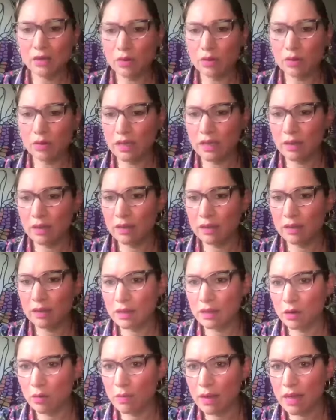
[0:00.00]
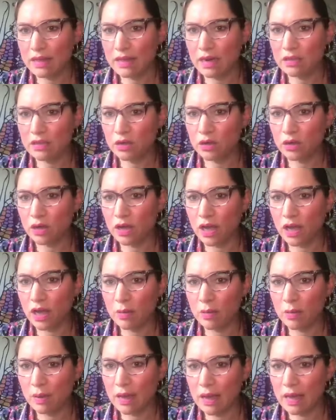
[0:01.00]
I don't think the comadres are
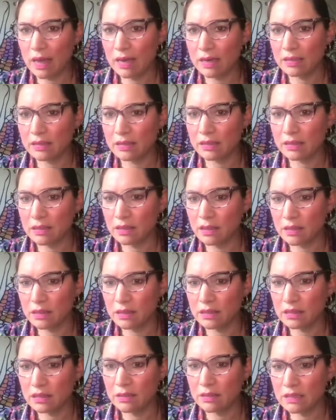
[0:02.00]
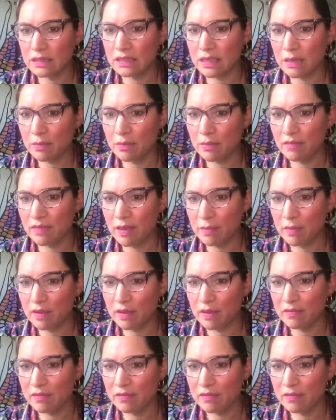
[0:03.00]
cooking, but some of no?